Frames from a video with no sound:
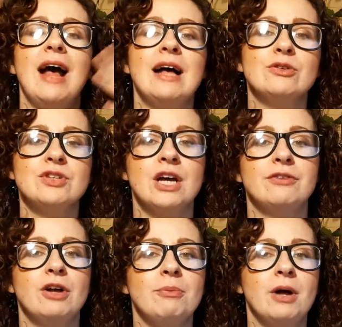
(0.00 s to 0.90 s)
outside
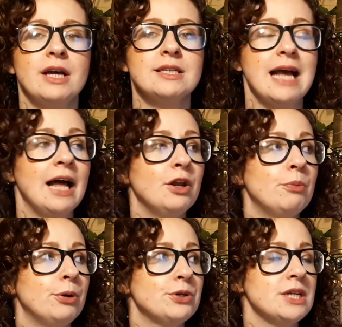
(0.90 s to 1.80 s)
of her mind and her
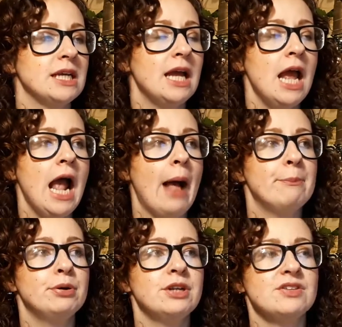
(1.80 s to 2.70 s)
body and
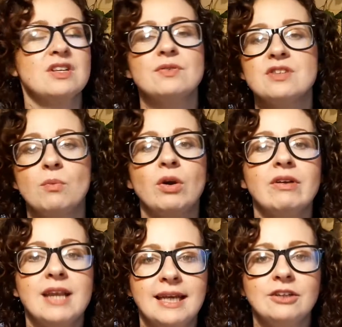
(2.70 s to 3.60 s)
put herself somewhere
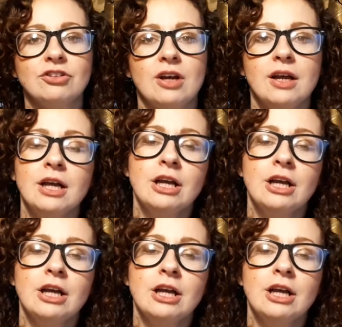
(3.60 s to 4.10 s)
in nature.